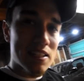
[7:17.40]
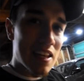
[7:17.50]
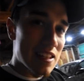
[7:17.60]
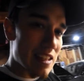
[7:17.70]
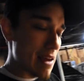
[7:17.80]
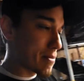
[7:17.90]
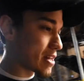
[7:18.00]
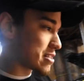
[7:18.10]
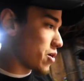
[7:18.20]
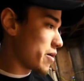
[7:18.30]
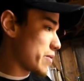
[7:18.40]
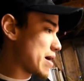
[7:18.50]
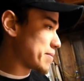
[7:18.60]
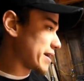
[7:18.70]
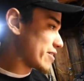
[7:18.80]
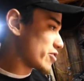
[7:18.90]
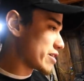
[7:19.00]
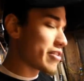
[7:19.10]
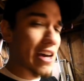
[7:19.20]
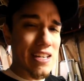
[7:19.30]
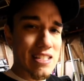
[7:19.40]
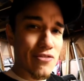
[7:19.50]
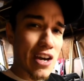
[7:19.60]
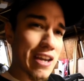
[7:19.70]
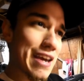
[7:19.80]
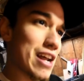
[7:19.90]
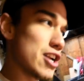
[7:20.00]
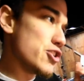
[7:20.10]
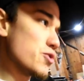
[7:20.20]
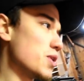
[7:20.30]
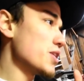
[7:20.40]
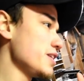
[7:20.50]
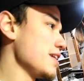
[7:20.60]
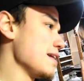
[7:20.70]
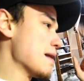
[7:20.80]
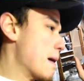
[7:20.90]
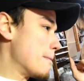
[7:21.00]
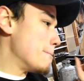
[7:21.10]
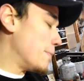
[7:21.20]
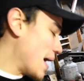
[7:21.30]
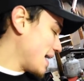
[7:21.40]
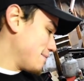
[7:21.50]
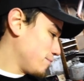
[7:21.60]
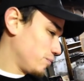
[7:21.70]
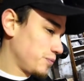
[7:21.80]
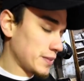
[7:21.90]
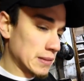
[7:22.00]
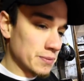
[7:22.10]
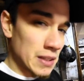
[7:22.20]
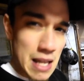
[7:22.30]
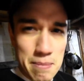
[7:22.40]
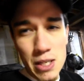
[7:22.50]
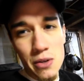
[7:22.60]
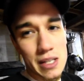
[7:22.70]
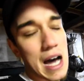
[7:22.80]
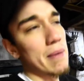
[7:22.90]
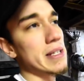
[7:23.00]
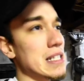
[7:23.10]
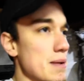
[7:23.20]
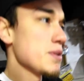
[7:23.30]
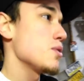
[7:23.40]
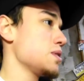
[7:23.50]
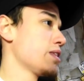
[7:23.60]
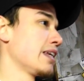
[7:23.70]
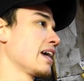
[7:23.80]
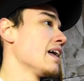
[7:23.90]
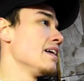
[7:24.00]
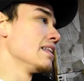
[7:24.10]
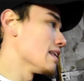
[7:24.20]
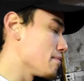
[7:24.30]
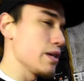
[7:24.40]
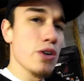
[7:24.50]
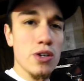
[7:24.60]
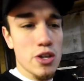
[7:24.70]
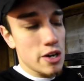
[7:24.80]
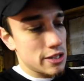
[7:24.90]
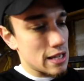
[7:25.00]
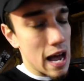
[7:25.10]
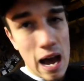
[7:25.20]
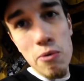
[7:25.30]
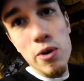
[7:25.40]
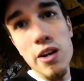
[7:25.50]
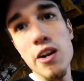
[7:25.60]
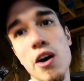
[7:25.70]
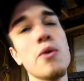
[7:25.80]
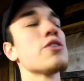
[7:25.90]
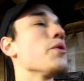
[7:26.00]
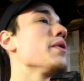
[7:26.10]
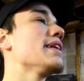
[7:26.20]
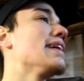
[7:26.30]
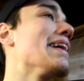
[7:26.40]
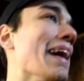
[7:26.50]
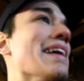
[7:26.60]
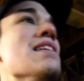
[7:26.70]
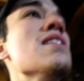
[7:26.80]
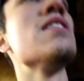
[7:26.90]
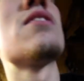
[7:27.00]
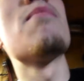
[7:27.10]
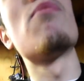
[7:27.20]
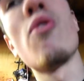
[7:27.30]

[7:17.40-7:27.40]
stay the same, because the only way I'm going to get rid of that is if I get a new hood. But let me know in the comments. Let me know what you think. Let me know your thoughts. I want to know so we can get some